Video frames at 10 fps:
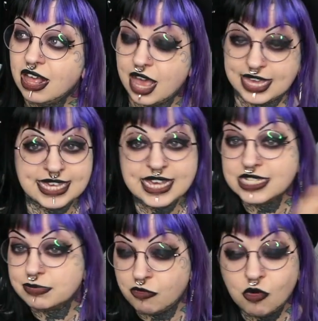like
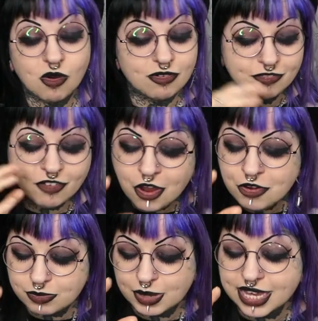years before,
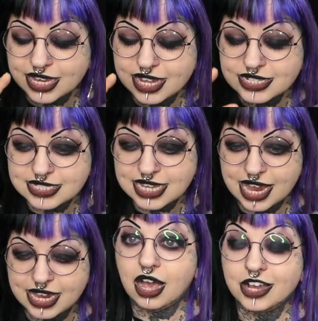phone me and
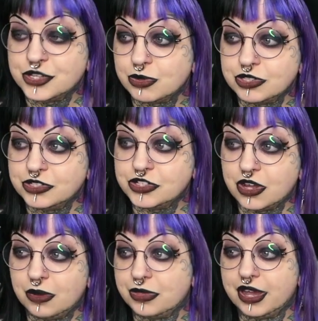say, I just want you to
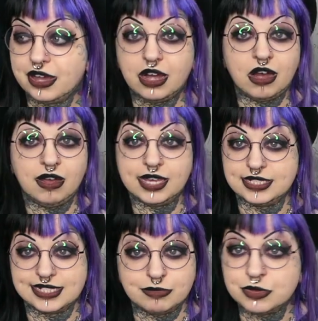know that I
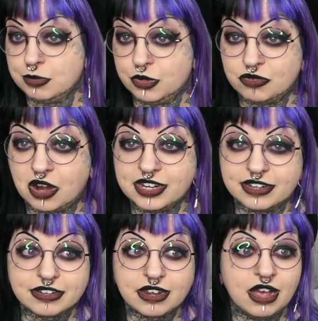slept with your
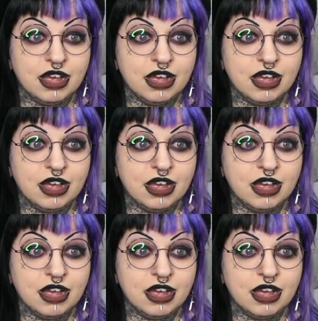boyfriend.